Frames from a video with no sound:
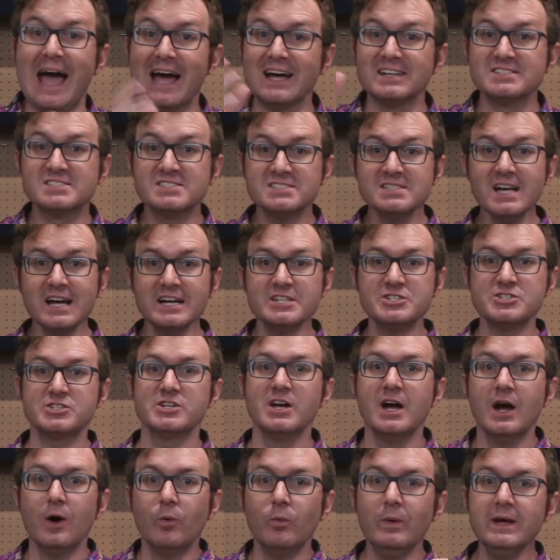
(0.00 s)
As
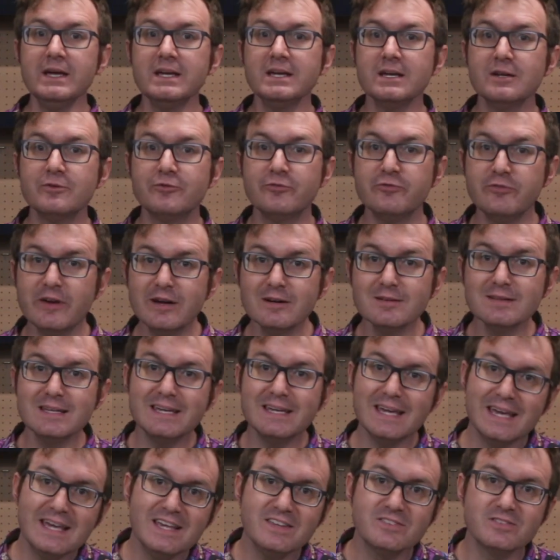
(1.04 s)
such, we can
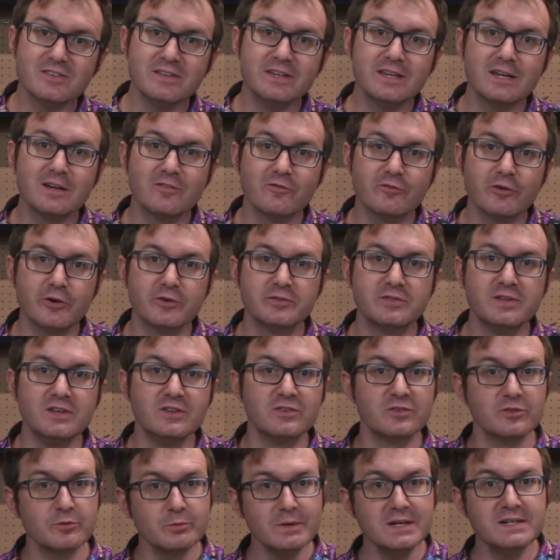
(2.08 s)
fairly easily convert
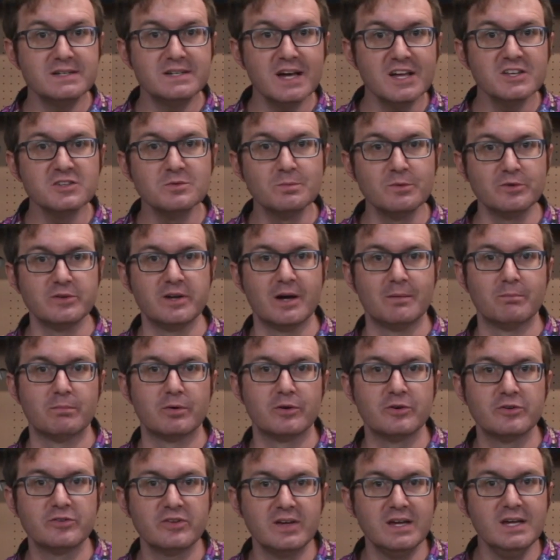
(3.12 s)
these three decimal
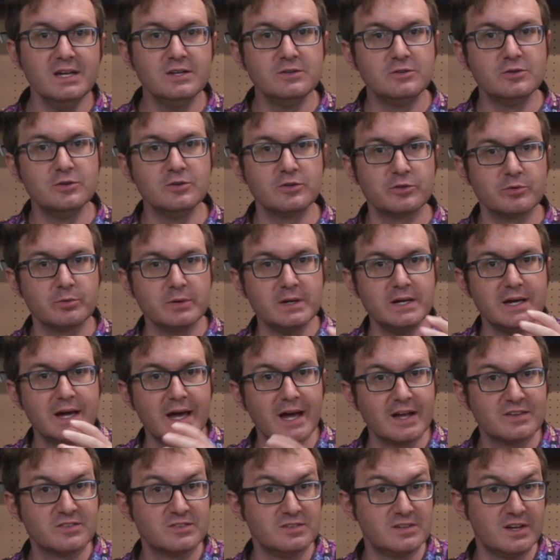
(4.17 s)
numbers into three
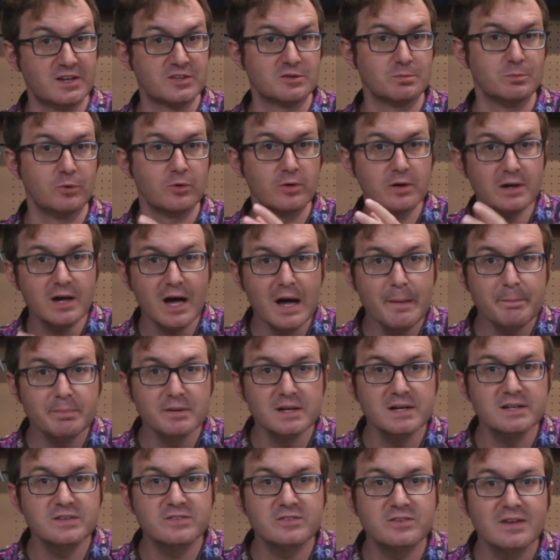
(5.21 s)
hexadecimal
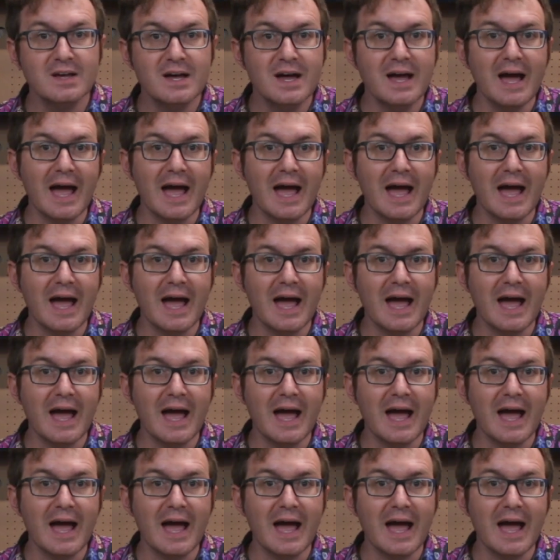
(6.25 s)
couplets